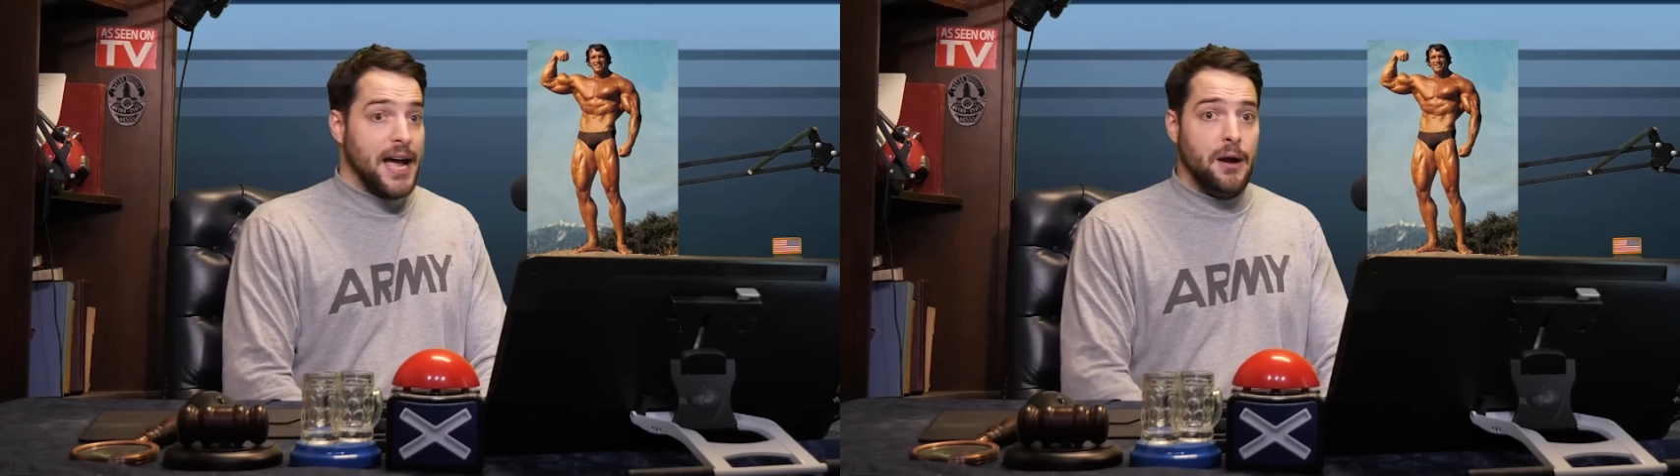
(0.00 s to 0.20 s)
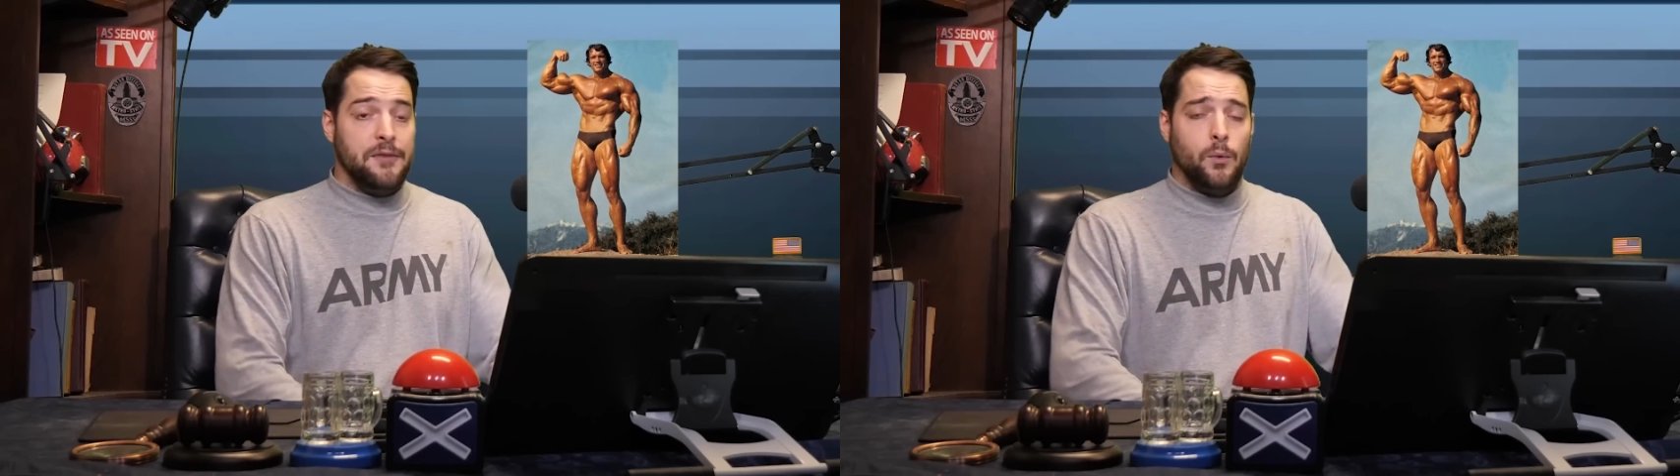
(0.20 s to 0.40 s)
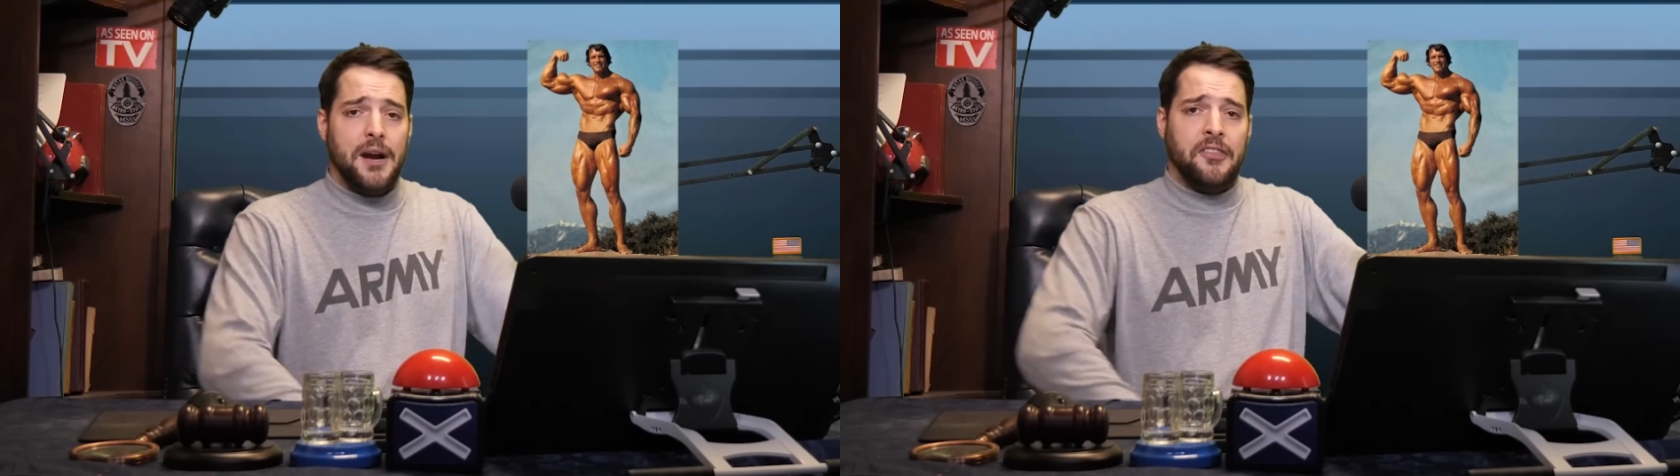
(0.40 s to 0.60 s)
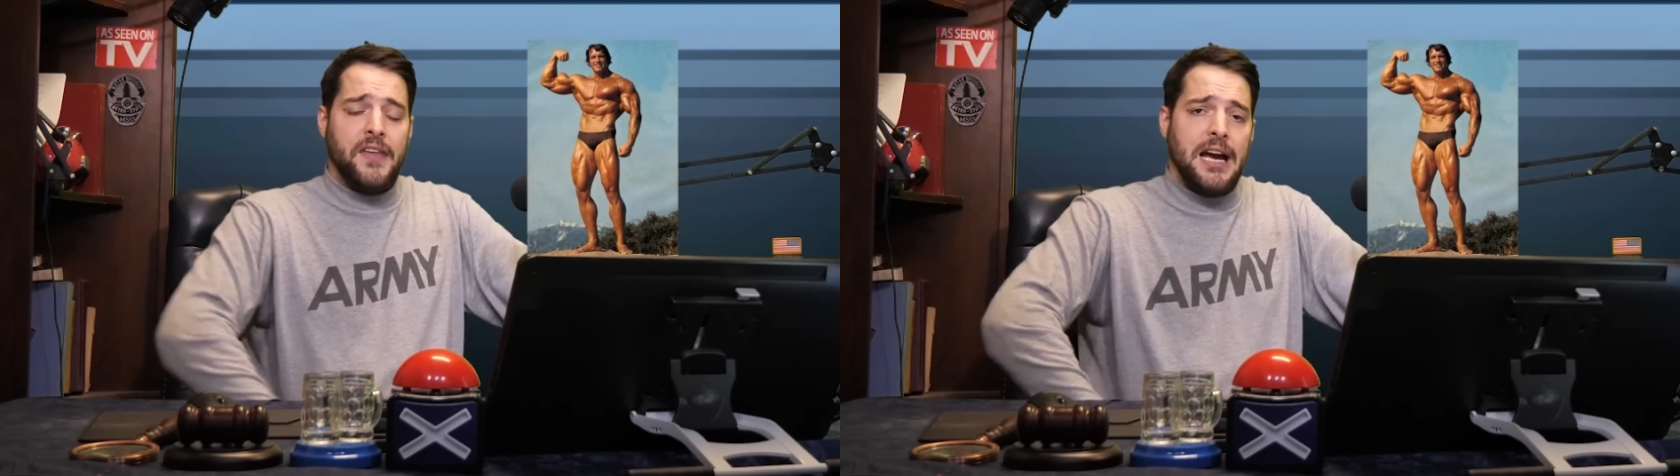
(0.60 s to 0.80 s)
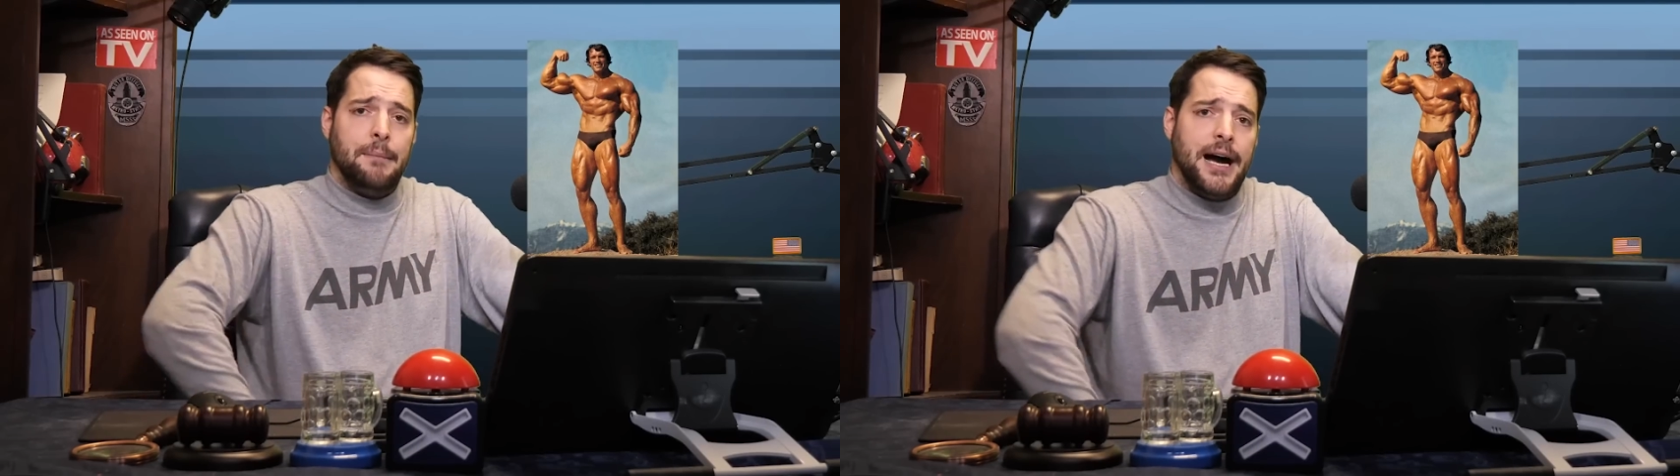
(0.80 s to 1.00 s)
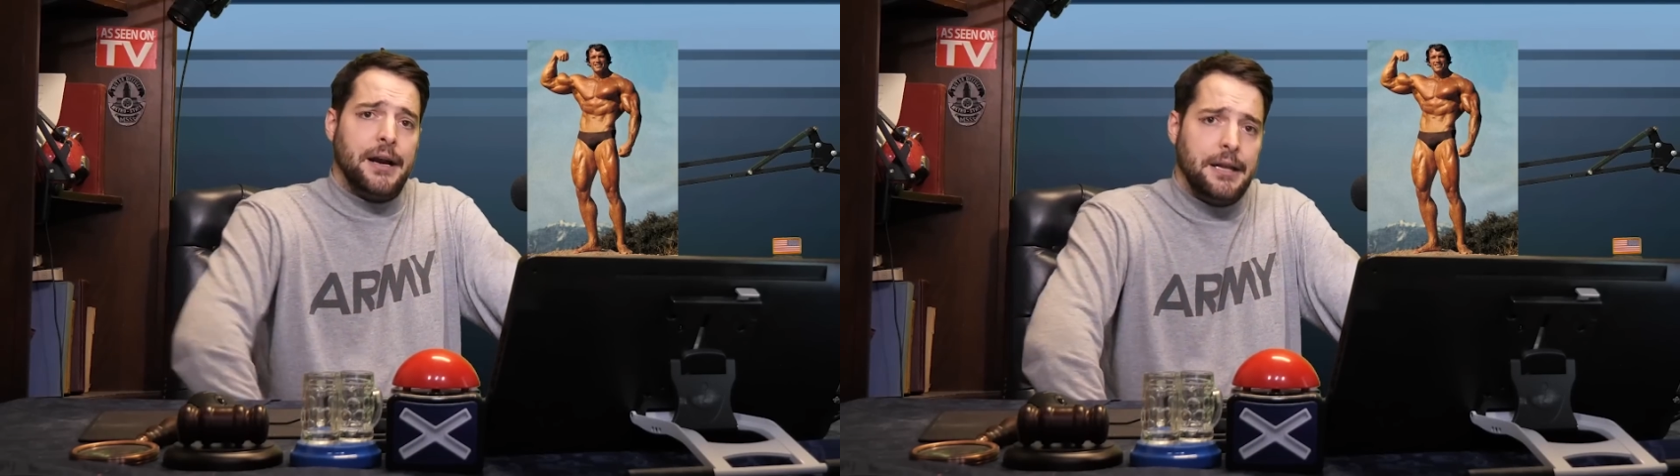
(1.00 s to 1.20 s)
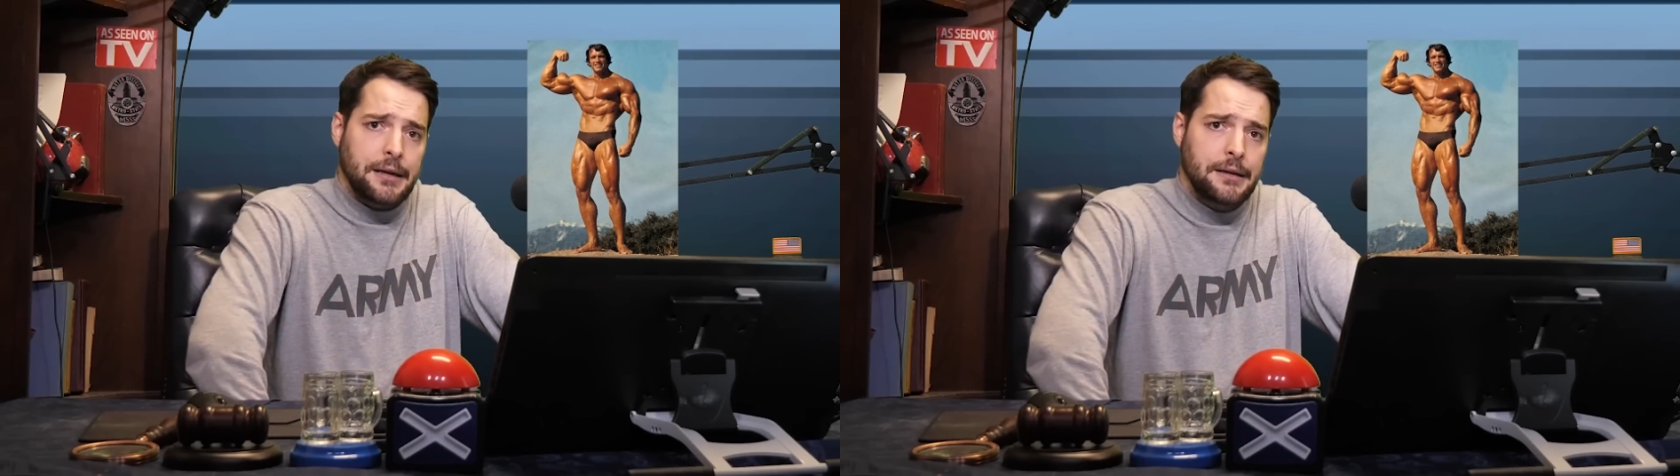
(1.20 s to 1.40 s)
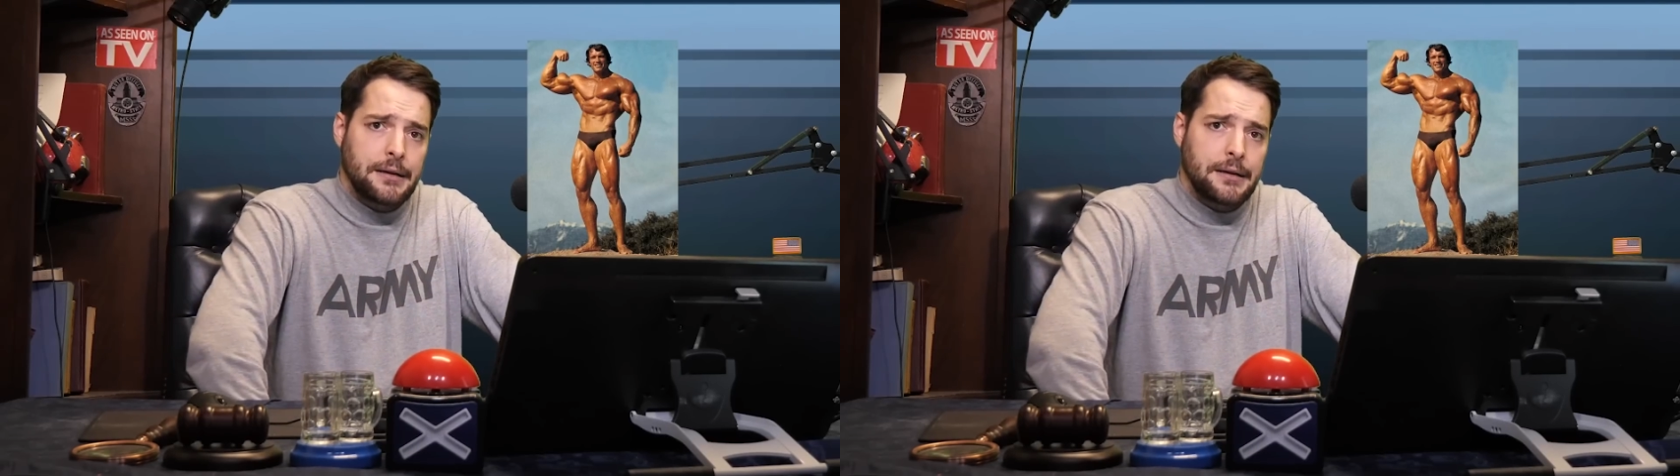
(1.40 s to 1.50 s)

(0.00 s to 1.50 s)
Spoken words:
I don't even want to think about it.